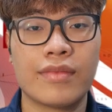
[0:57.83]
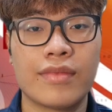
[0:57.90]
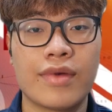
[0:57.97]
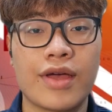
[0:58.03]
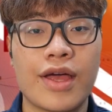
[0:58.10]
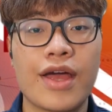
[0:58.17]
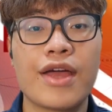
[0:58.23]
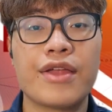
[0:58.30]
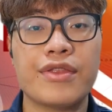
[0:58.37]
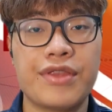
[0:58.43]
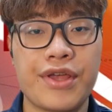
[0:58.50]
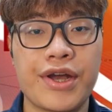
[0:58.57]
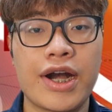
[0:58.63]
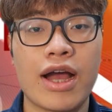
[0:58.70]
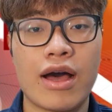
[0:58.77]
Dear
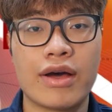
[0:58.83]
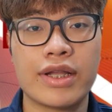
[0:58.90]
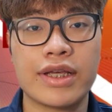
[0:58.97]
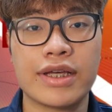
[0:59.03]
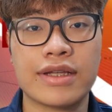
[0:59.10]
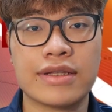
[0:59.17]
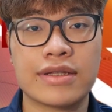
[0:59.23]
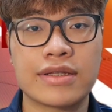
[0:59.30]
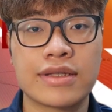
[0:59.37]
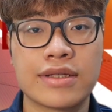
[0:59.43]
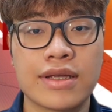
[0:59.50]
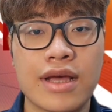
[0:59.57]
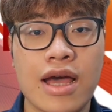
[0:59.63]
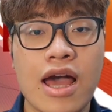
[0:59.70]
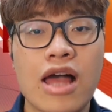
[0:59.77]
audience,
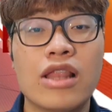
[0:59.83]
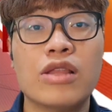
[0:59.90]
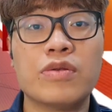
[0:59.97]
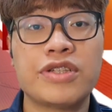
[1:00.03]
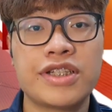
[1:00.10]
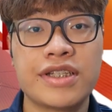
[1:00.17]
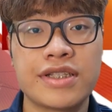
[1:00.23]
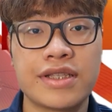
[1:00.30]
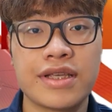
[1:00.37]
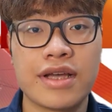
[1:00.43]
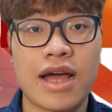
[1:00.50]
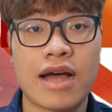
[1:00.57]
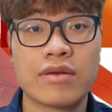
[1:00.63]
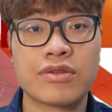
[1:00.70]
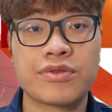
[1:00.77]
logistic outsourcing
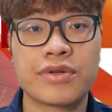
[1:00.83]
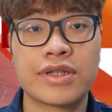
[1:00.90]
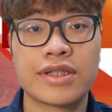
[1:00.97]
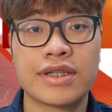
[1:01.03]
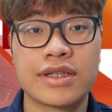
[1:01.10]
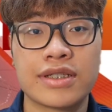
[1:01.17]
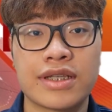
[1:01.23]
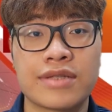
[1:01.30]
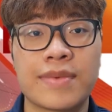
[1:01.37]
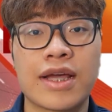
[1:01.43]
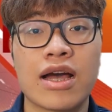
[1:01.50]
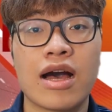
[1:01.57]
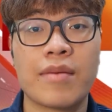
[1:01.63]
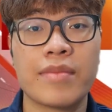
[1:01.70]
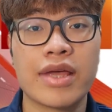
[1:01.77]
is becoming a
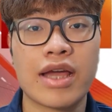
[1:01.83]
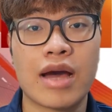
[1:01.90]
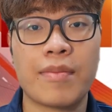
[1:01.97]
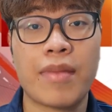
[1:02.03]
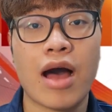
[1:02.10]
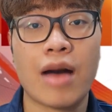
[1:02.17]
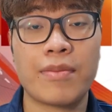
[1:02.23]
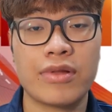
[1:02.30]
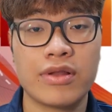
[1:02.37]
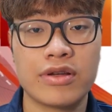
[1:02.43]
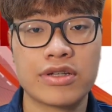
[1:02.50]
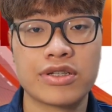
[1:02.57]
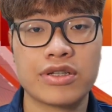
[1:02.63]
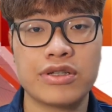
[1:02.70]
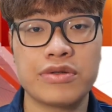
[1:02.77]
popular solution
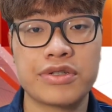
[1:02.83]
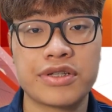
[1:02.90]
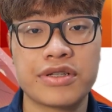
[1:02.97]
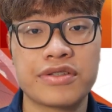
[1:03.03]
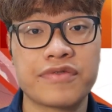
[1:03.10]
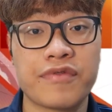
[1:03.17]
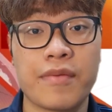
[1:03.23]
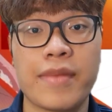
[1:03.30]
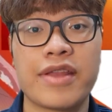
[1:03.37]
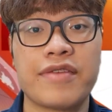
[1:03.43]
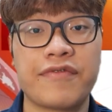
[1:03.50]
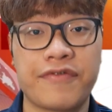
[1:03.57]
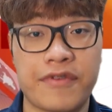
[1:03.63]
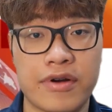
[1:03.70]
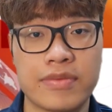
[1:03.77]
for many firms
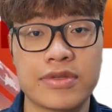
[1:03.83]
around the